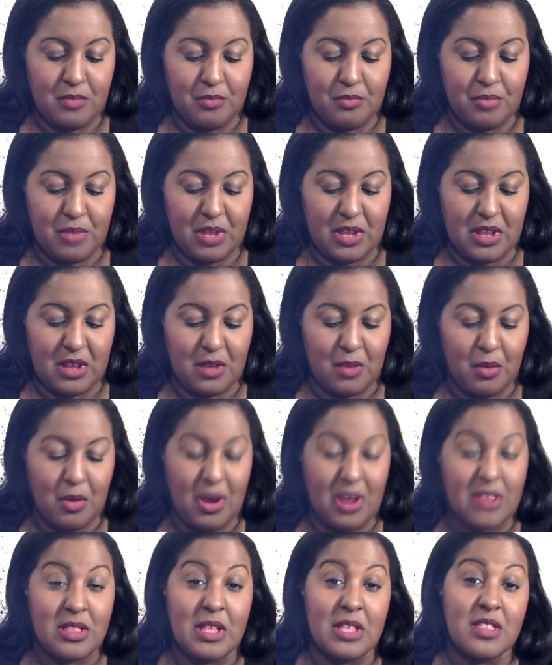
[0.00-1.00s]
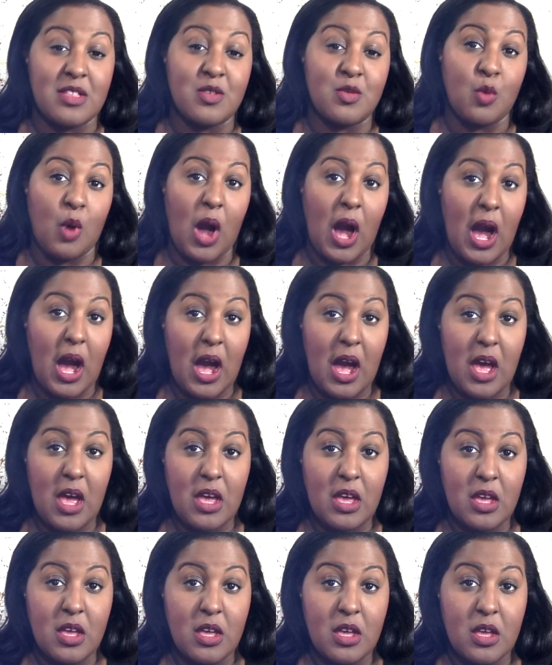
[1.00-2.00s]
put in a price that's too
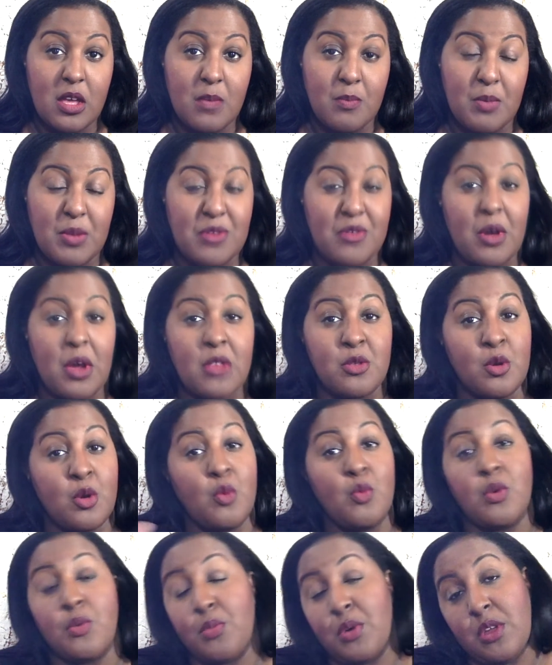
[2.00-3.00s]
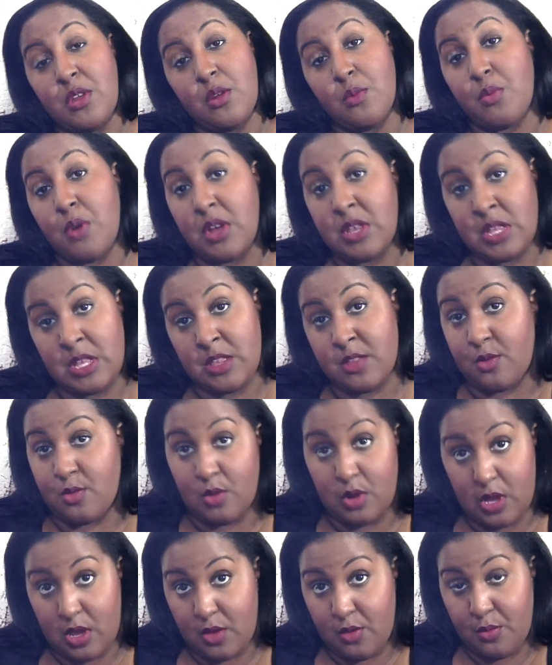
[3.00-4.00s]
high, but you also don't want to put in a price that's too
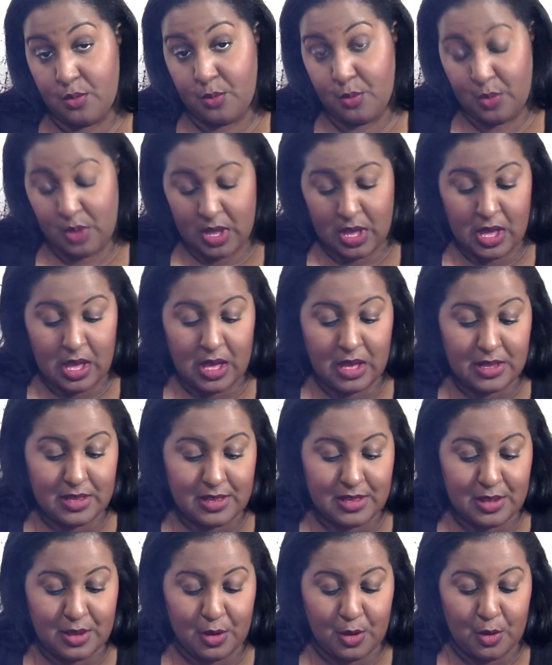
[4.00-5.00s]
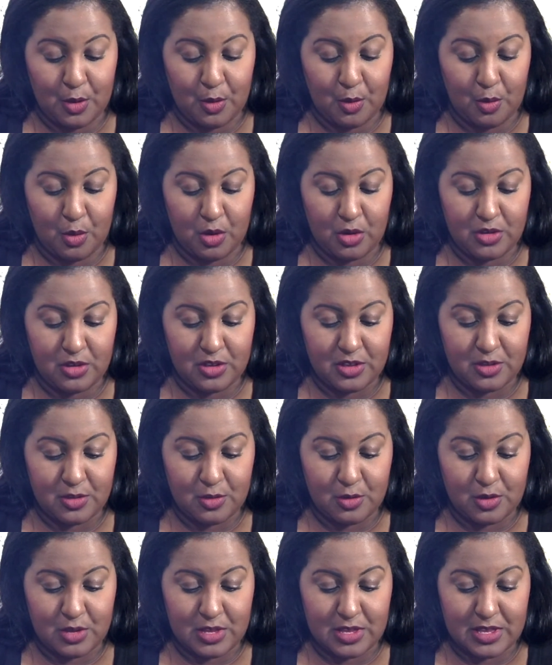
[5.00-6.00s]
low. So we're just
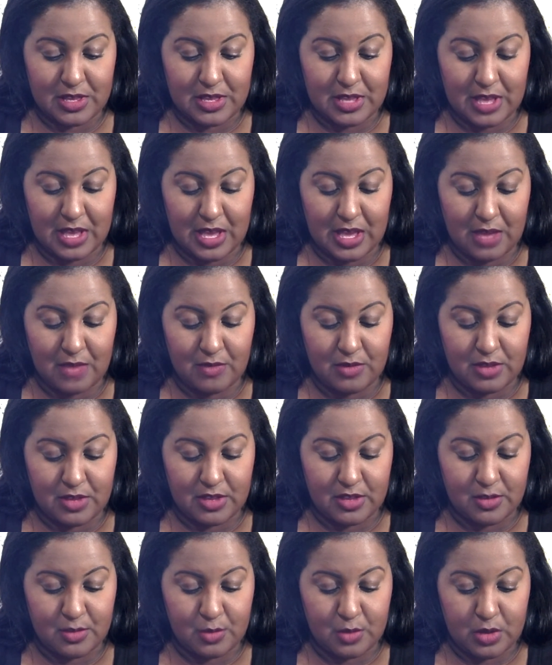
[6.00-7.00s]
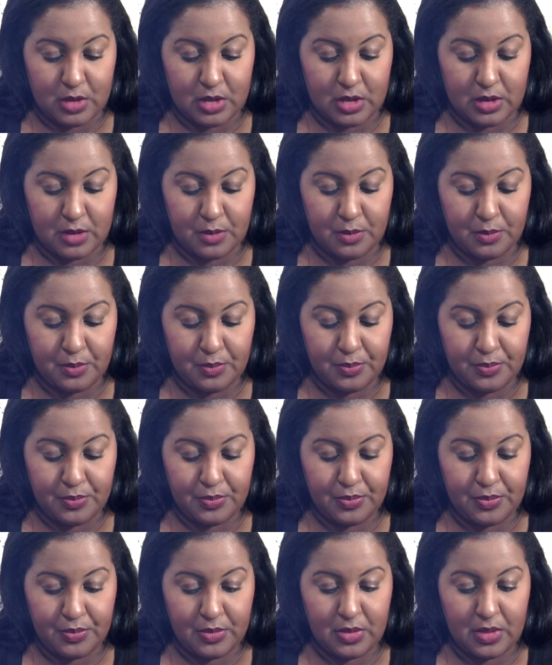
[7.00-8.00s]
going to save this one,
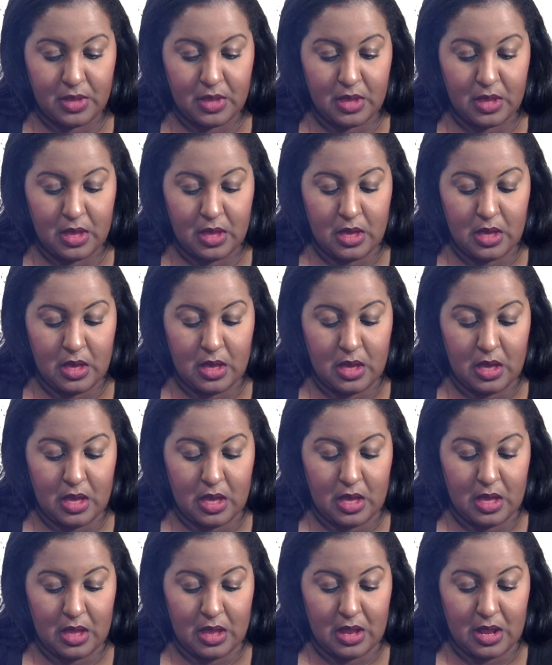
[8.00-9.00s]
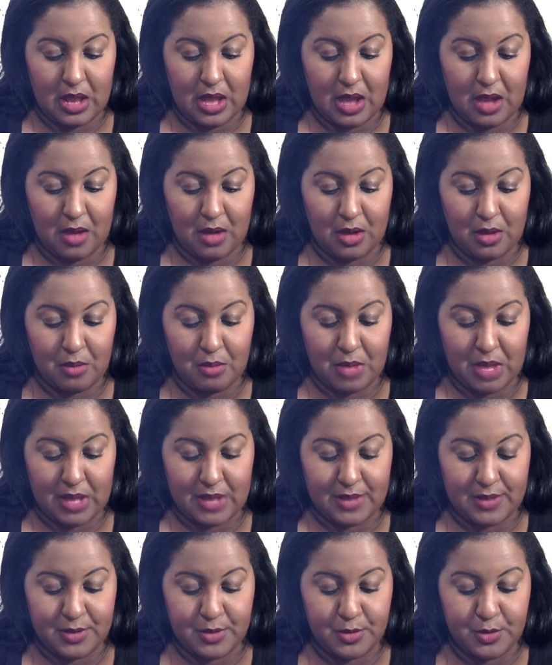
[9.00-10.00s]
and I'll come back
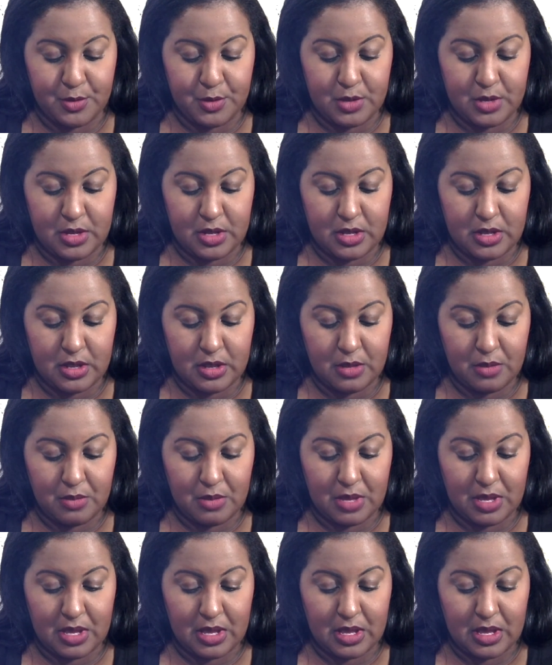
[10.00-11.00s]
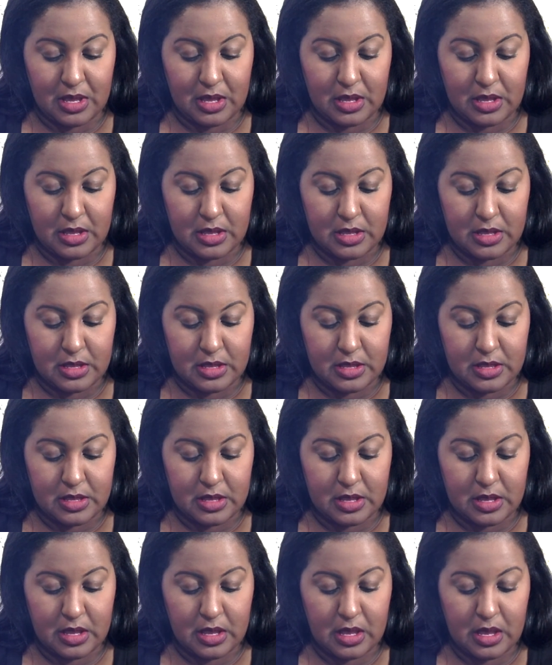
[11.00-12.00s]
to it because
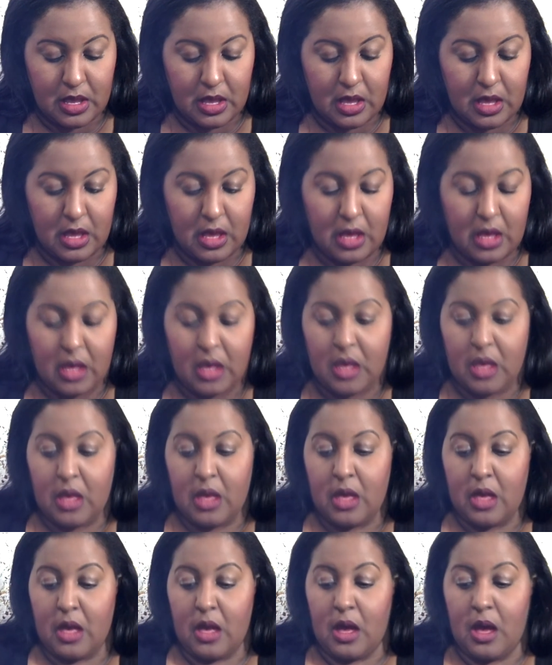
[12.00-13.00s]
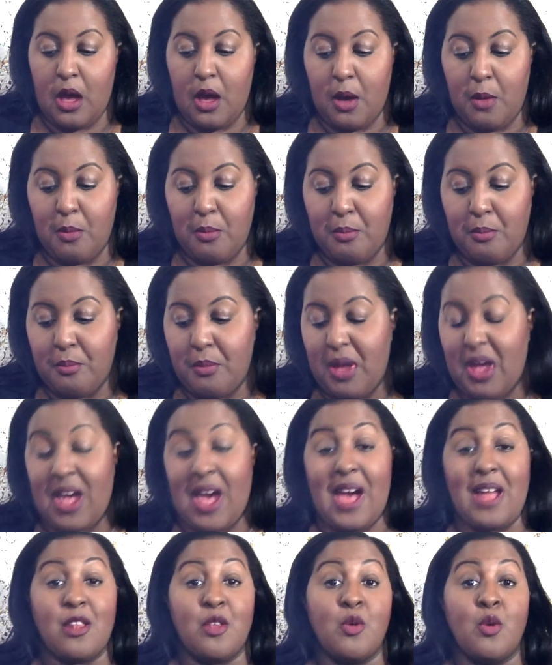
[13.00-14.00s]
I
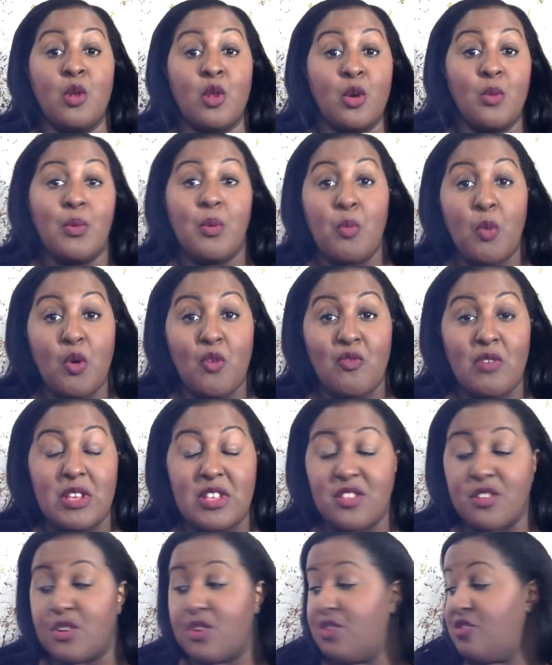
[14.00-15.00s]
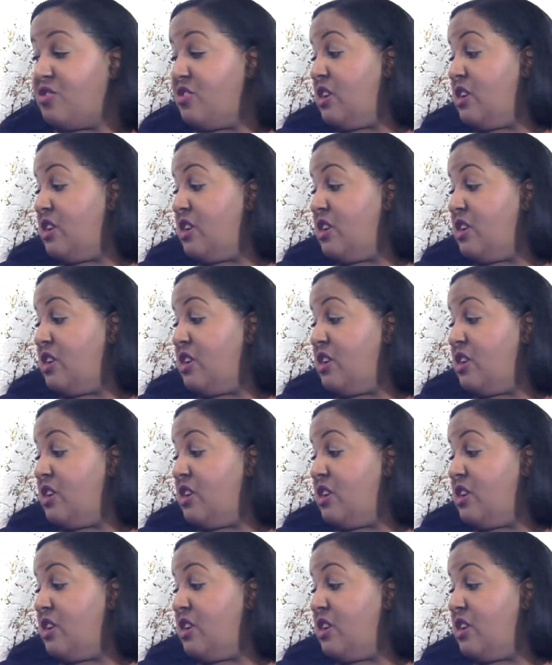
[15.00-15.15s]
gotta do a little bit more research.